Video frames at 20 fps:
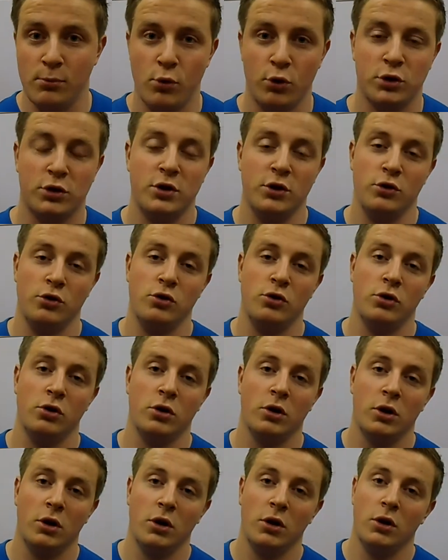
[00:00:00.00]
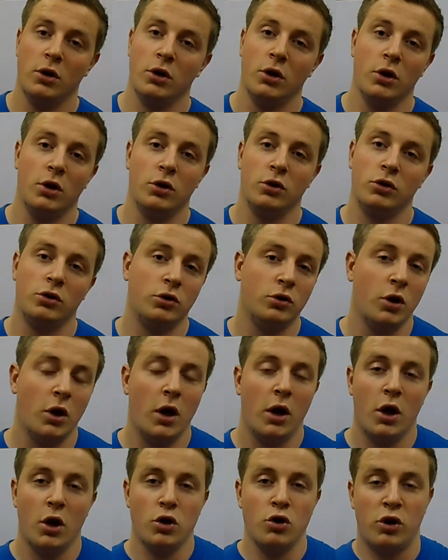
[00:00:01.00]
means most to you.
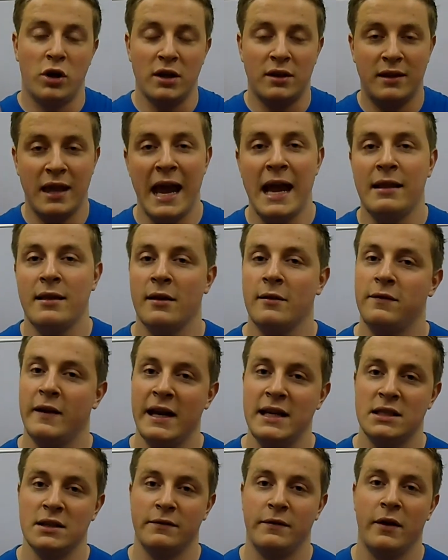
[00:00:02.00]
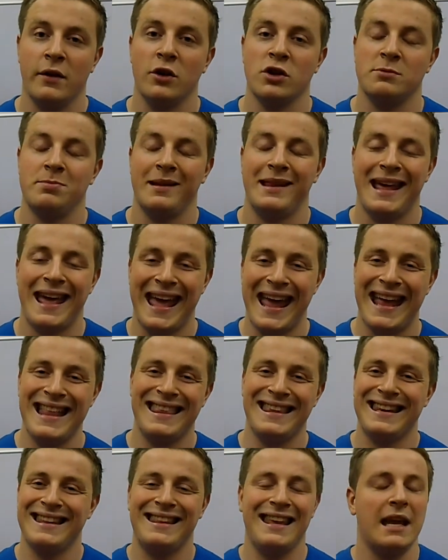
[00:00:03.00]
You can take the advice of others, but at the
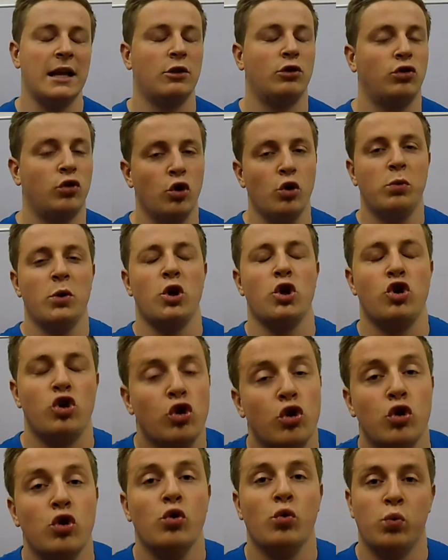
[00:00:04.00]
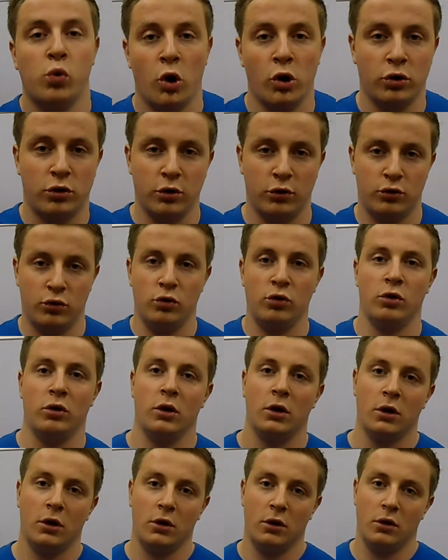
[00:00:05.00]
end of the day, do what you want to
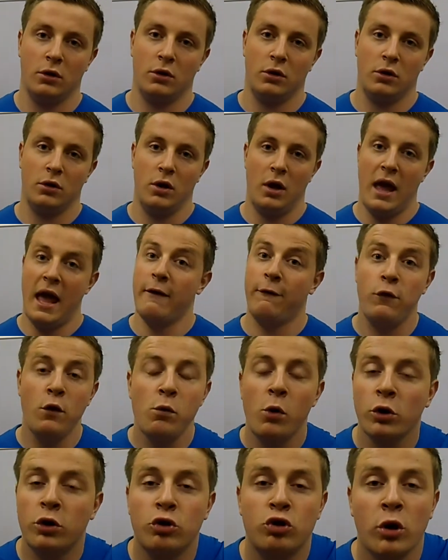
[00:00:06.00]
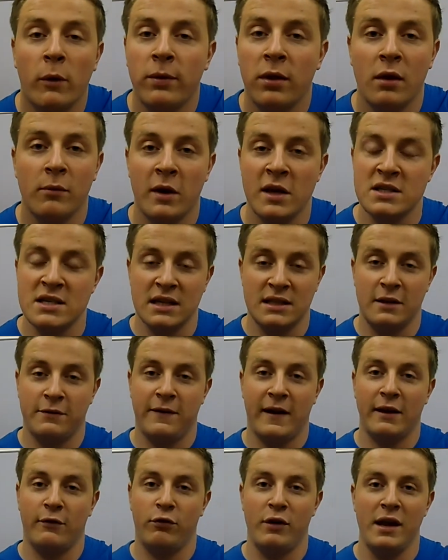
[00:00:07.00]
do. If you want to drop to the
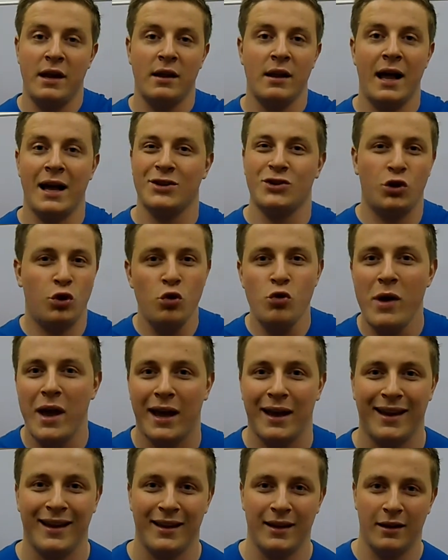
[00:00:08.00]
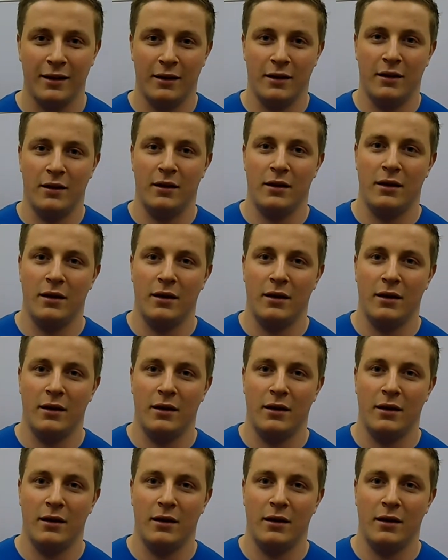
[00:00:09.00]
165 weight class, do it.